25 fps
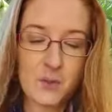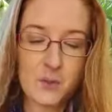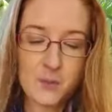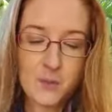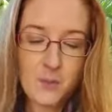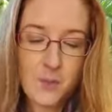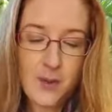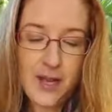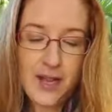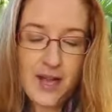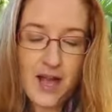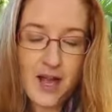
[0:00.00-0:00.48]

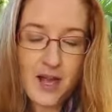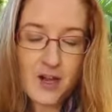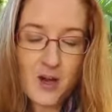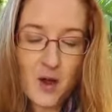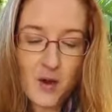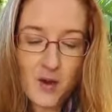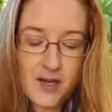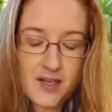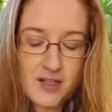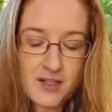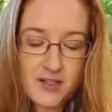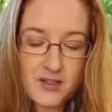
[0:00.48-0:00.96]
we are
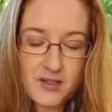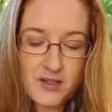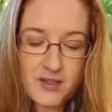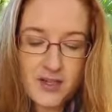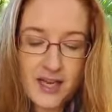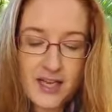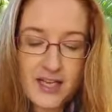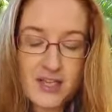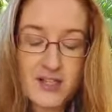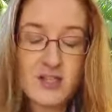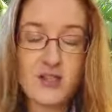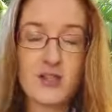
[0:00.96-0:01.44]
going to
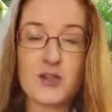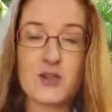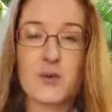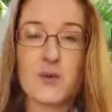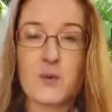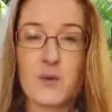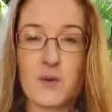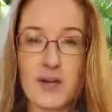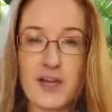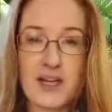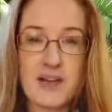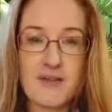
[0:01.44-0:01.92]
get into
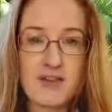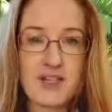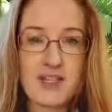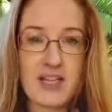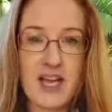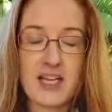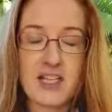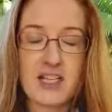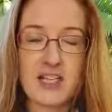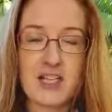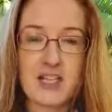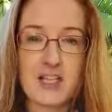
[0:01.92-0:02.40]
what an
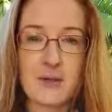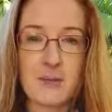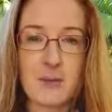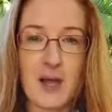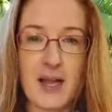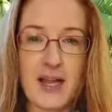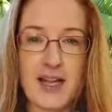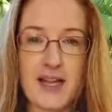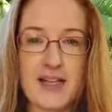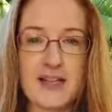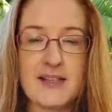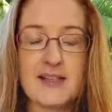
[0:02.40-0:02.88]
invitation to
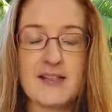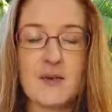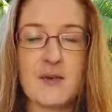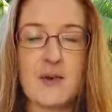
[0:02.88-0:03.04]
play is.